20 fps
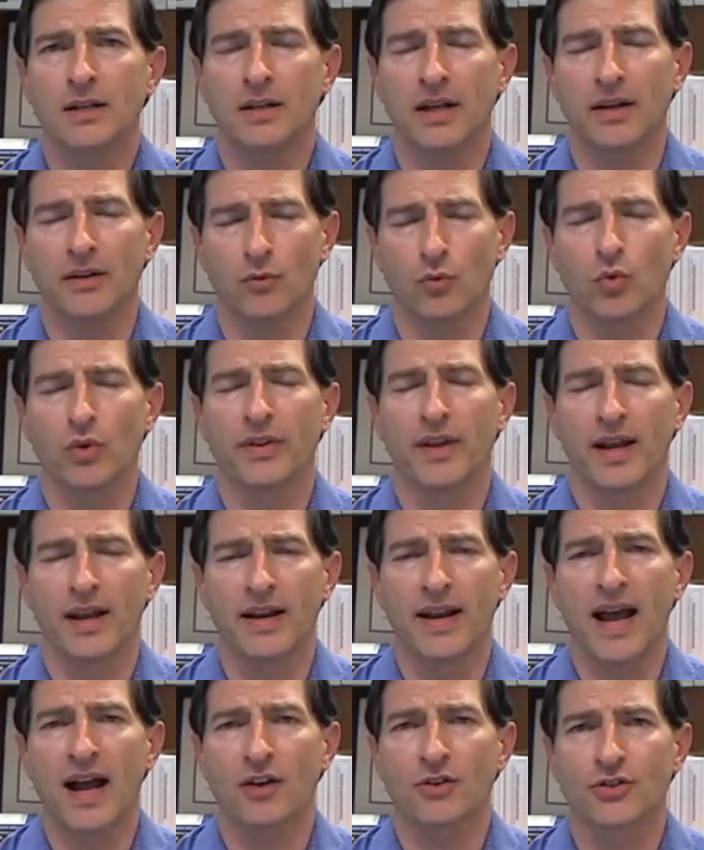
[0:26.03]
when they
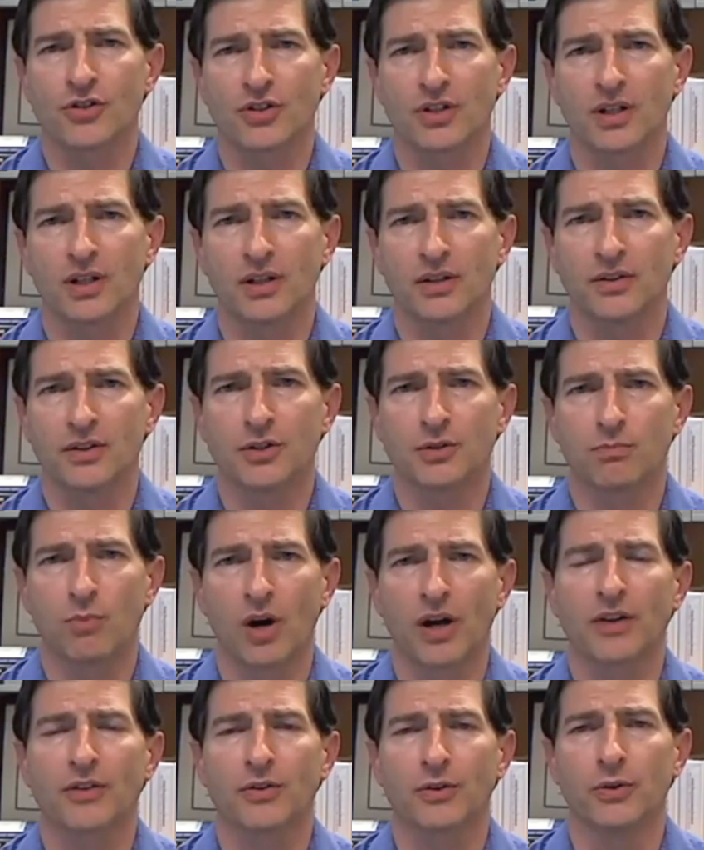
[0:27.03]
announced this
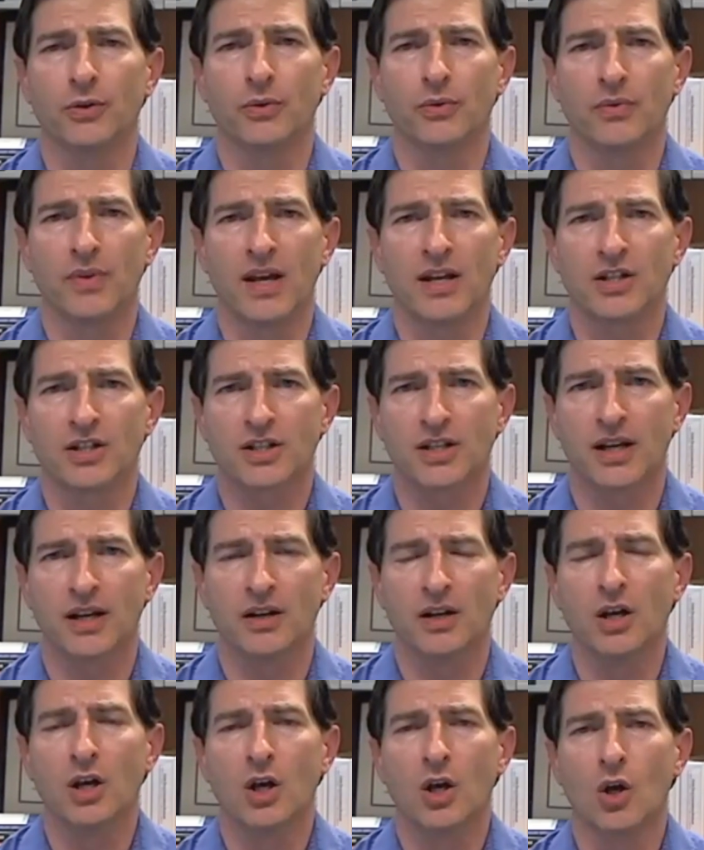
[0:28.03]
breakthrough, they said,
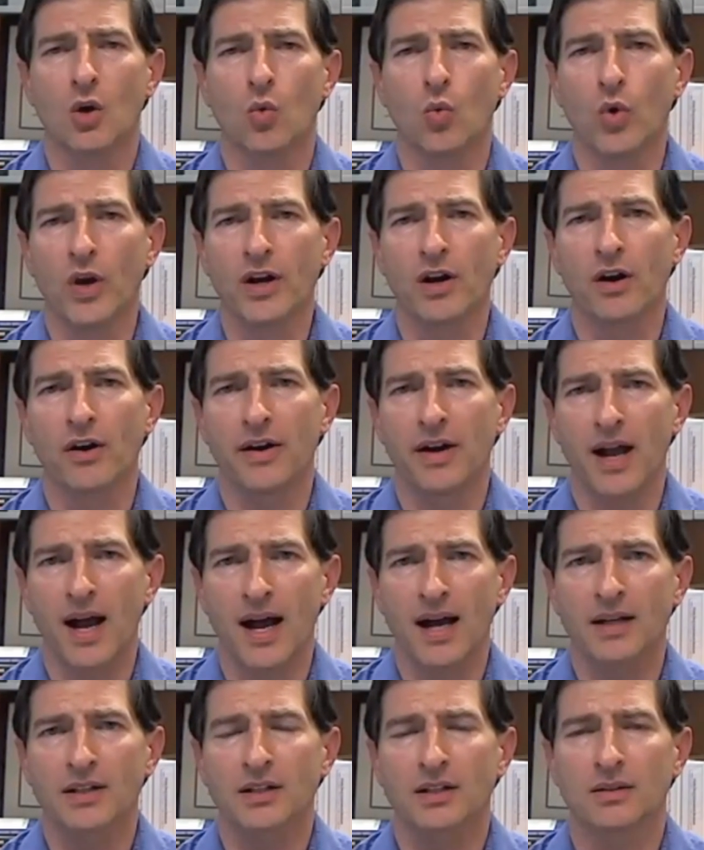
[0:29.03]
we are
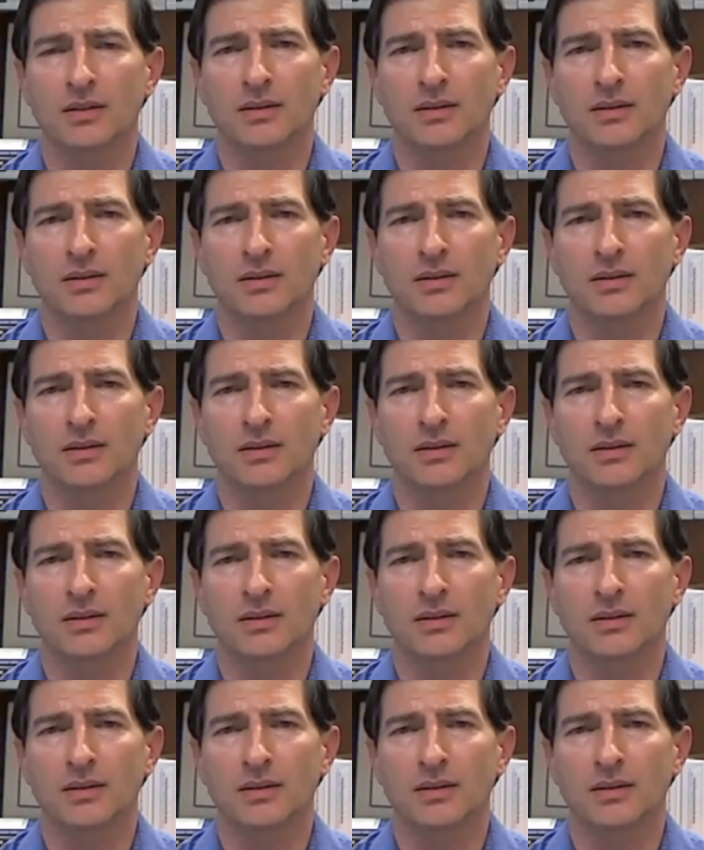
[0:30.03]
not